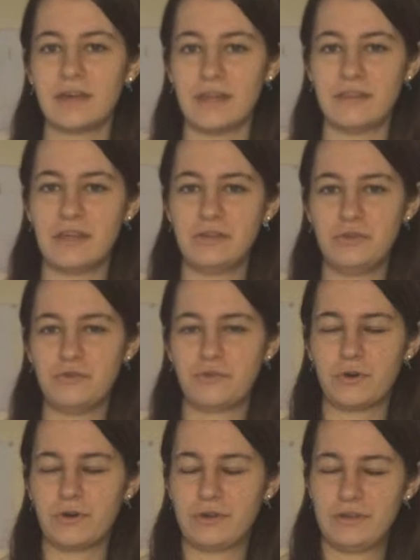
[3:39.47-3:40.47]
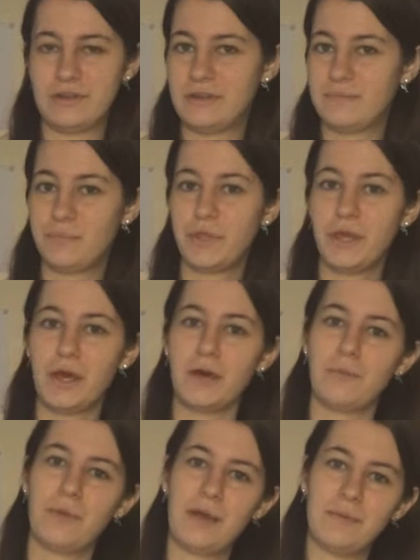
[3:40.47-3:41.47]
And then you've got
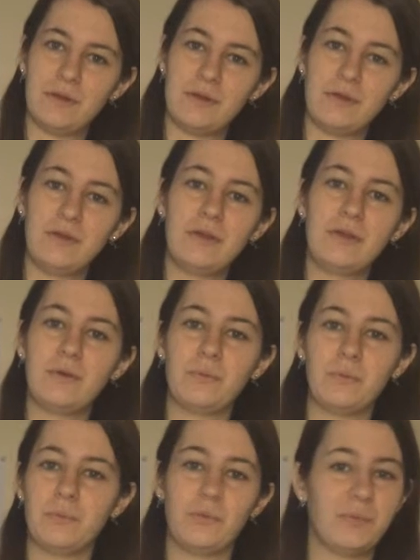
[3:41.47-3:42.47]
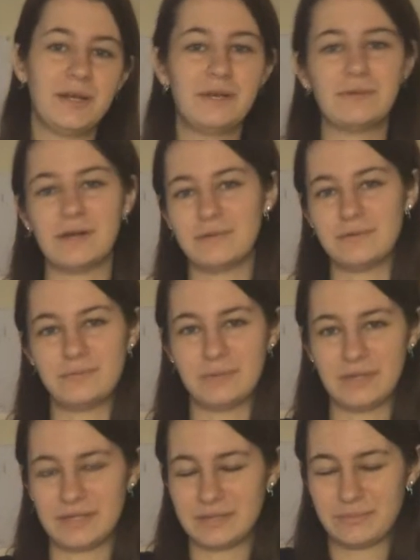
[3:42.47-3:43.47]
a rabbit, bunny rabbit,
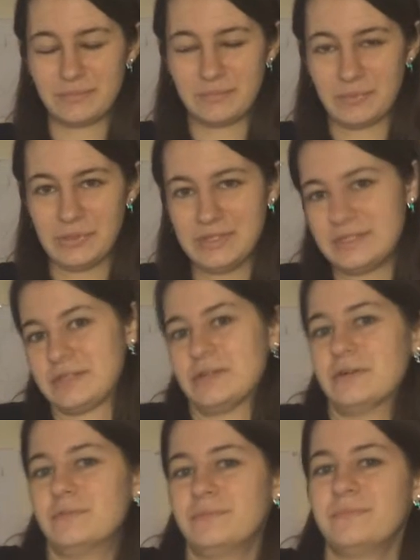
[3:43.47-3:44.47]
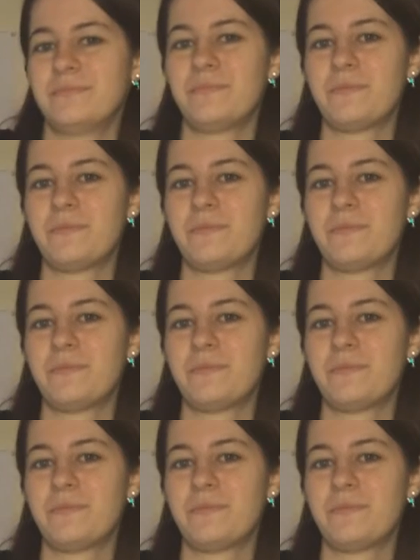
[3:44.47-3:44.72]
being a police cop.